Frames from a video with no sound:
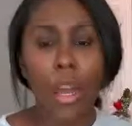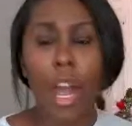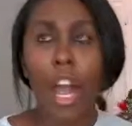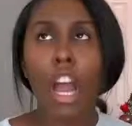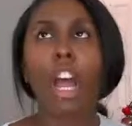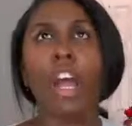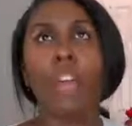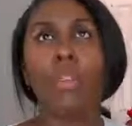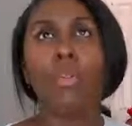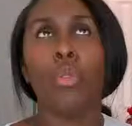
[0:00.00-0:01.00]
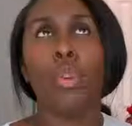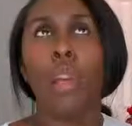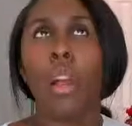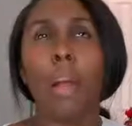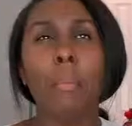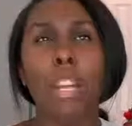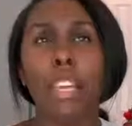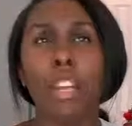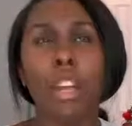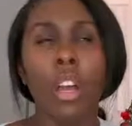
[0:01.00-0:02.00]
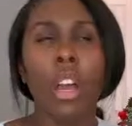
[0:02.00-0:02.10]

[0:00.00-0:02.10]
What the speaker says: But I mean,